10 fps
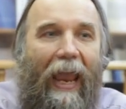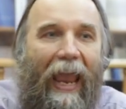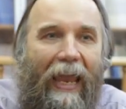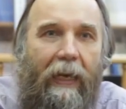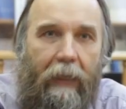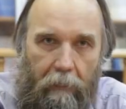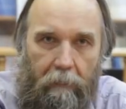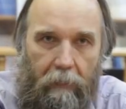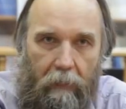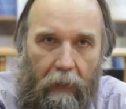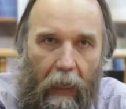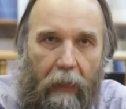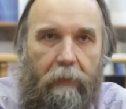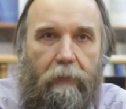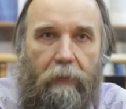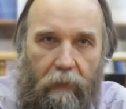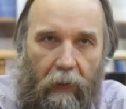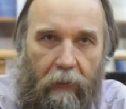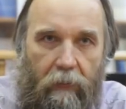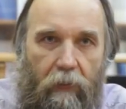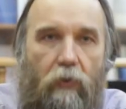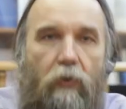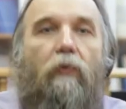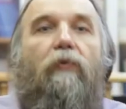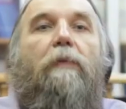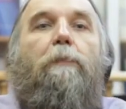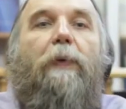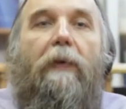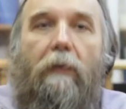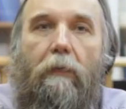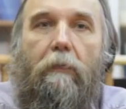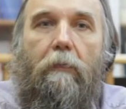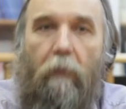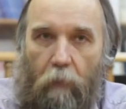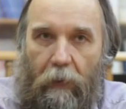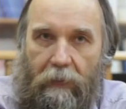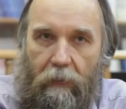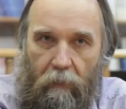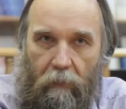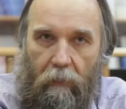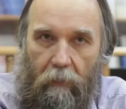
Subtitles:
any other society should repeat Western